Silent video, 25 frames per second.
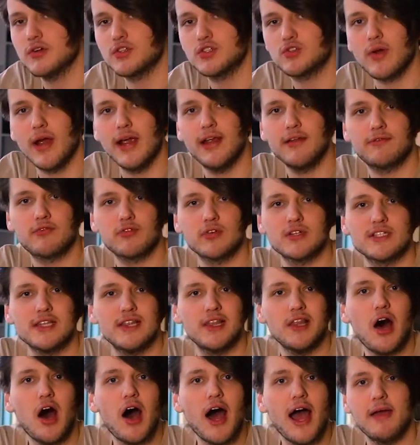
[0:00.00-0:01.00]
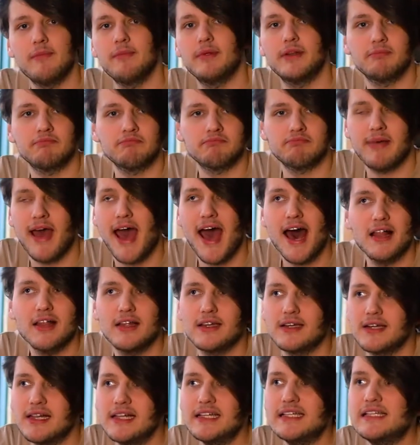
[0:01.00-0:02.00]
is great for its lime and
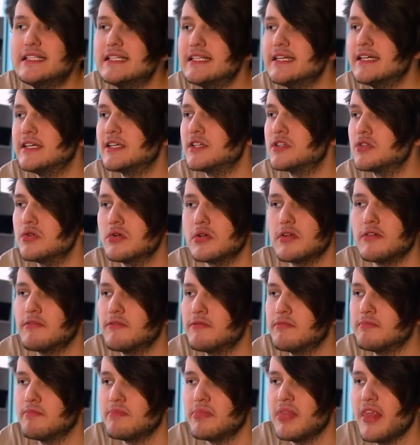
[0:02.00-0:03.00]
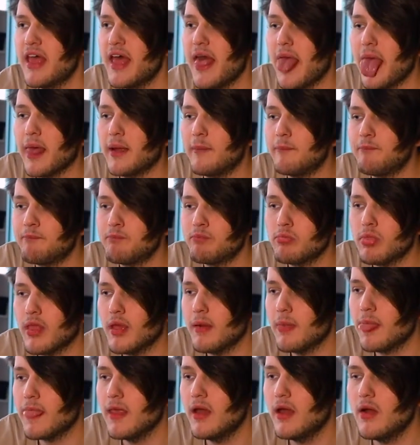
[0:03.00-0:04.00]
palate cleansing sort of...
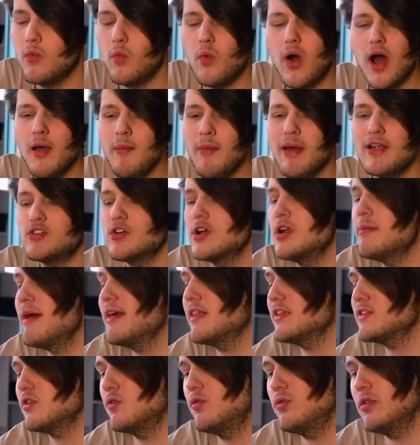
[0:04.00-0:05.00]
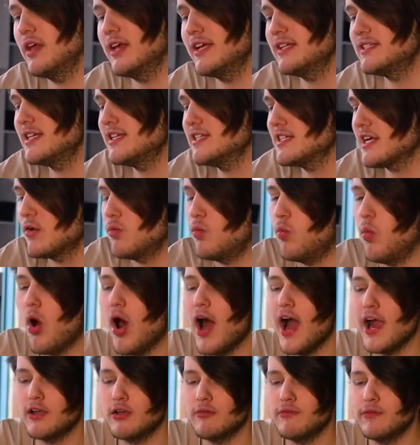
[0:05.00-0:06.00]
Why am I trying to make this it sounds like a
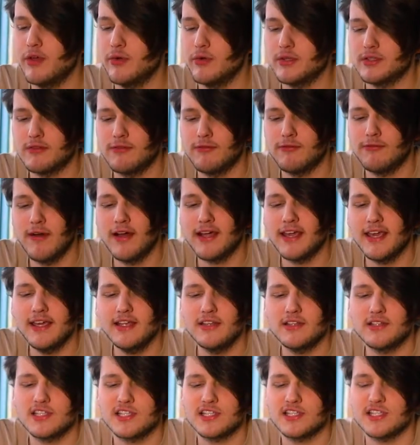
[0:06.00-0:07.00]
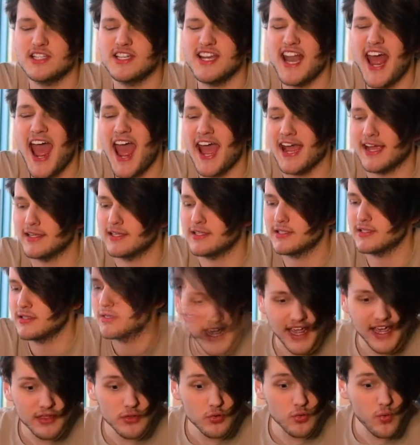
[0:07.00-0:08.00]
wine review. It's fucking snacks.
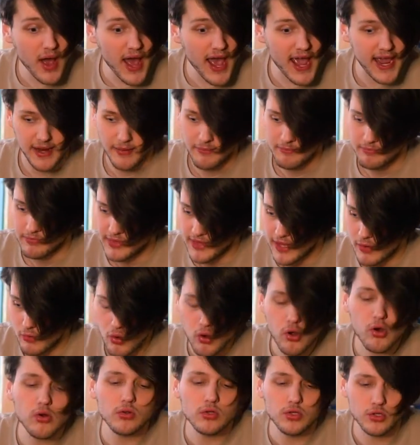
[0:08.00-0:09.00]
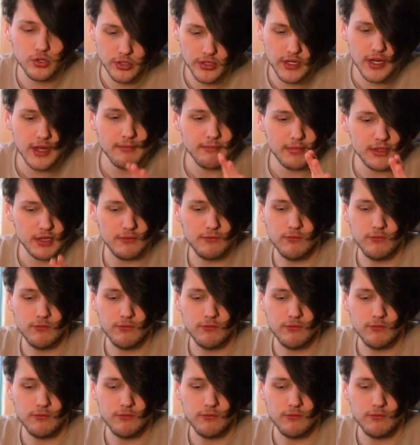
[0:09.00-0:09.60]
Either way, they're all good, but the